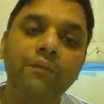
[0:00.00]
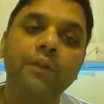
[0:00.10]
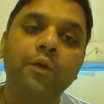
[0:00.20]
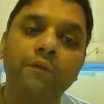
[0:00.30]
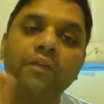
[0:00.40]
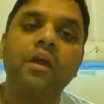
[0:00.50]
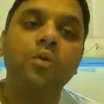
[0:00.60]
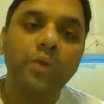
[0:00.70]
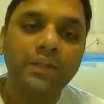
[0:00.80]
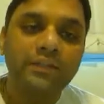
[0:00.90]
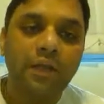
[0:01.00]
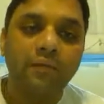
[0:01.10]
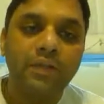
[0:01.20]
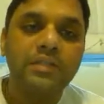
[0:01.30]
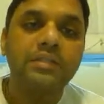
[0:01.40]
Even though we are doing
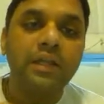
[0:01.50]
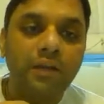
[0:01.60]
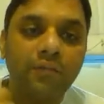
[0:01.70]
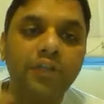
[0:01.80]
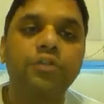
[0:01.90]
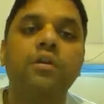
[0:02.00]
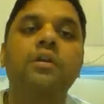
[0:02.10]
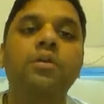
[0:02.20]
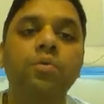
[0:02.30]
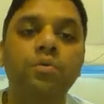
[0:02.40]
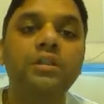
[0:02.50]
service, still we should